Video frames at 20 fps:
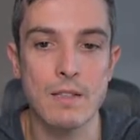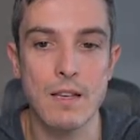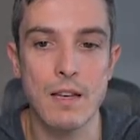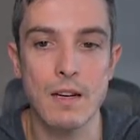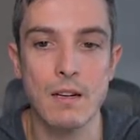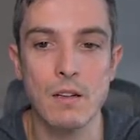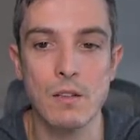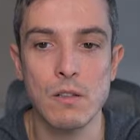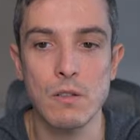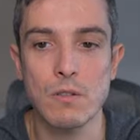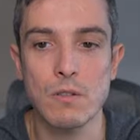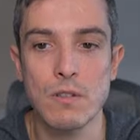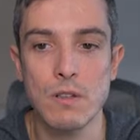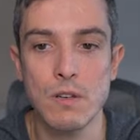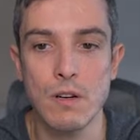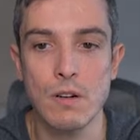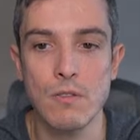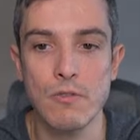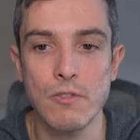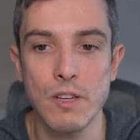That includes
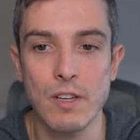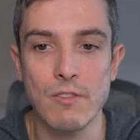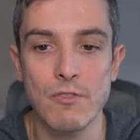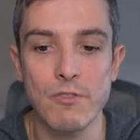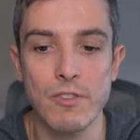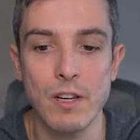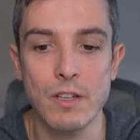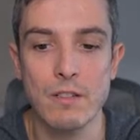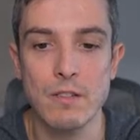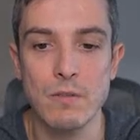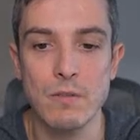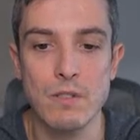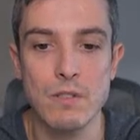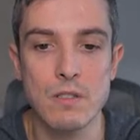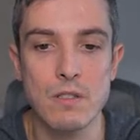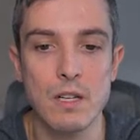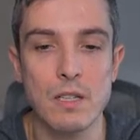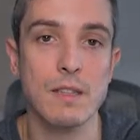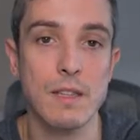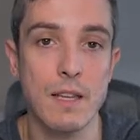their VFX, which
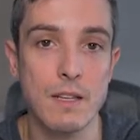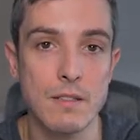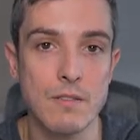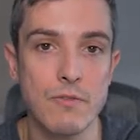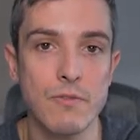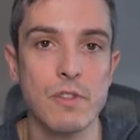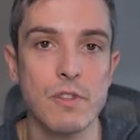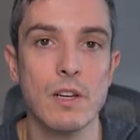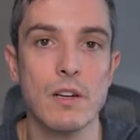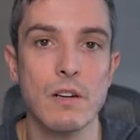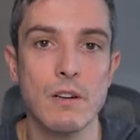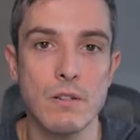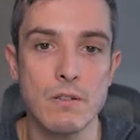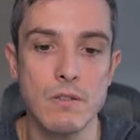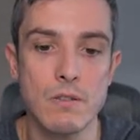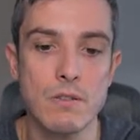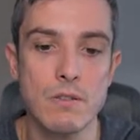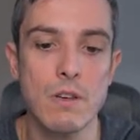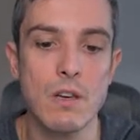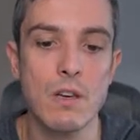is like lens
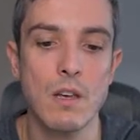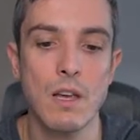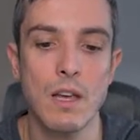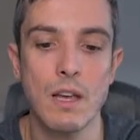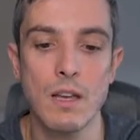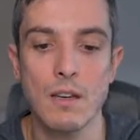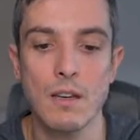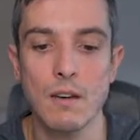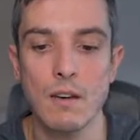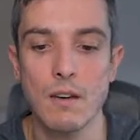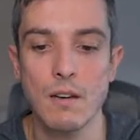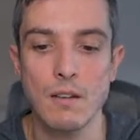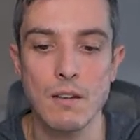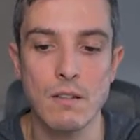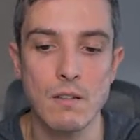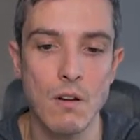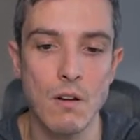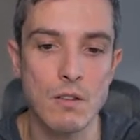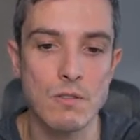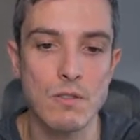flares and
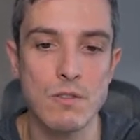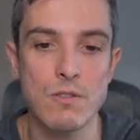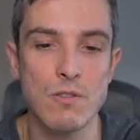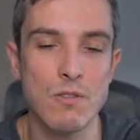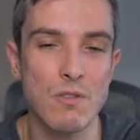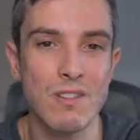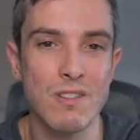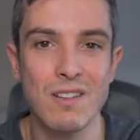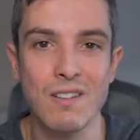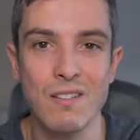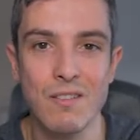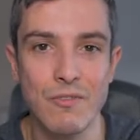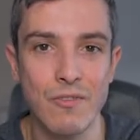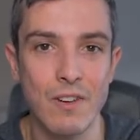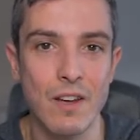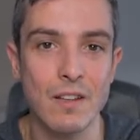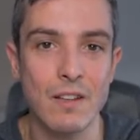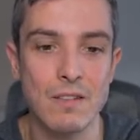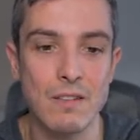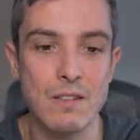on-screen
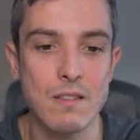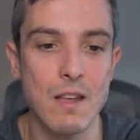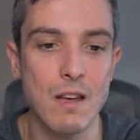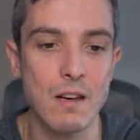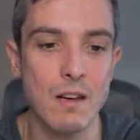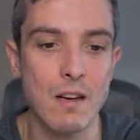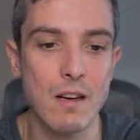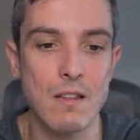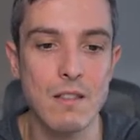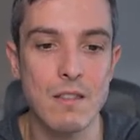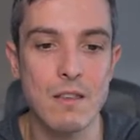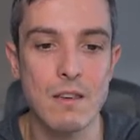effects and that kind of